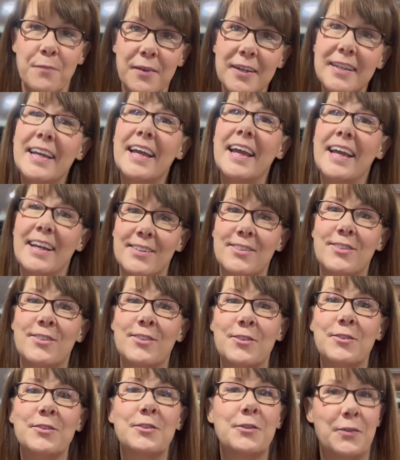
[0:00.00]
going to answer
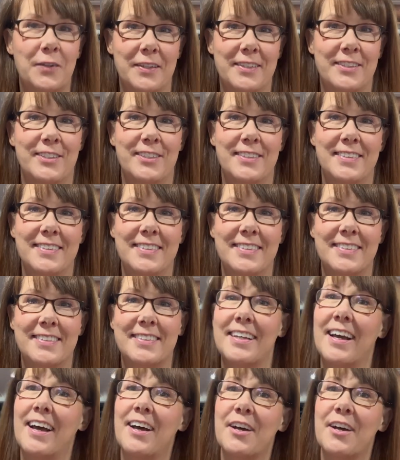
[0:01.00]
those questions